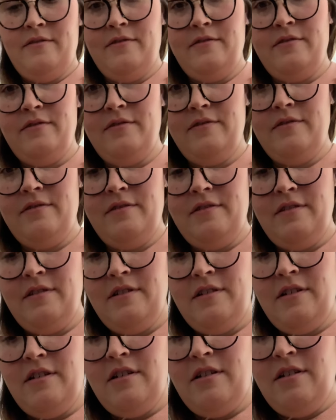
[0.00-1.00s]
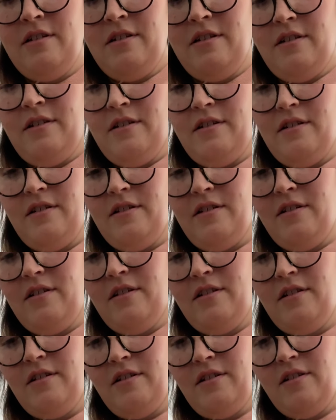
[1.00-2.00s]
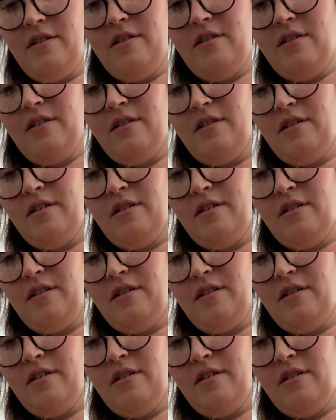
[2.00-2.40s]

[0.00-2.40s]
(silence)